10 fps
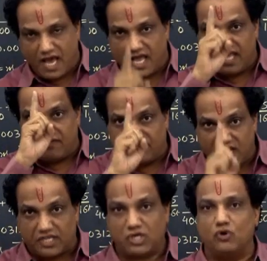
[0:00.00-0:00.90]
and if
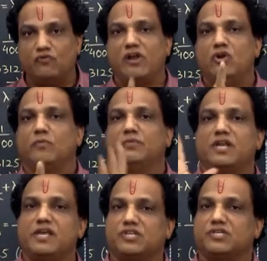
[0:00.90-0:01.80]
that Q value of
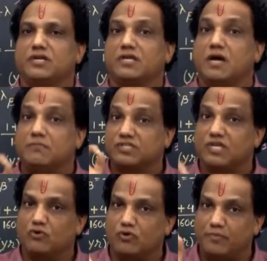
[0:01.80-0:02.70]
the reaction comes
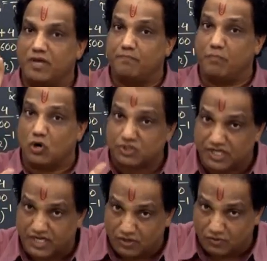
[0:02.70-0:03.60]
out to be
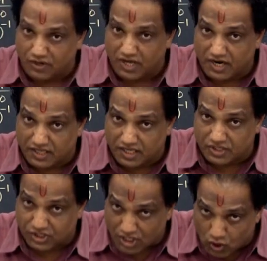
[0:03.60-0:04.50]
positive, greater
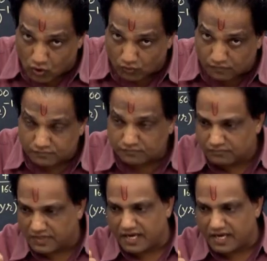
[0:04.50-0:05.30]
than 0,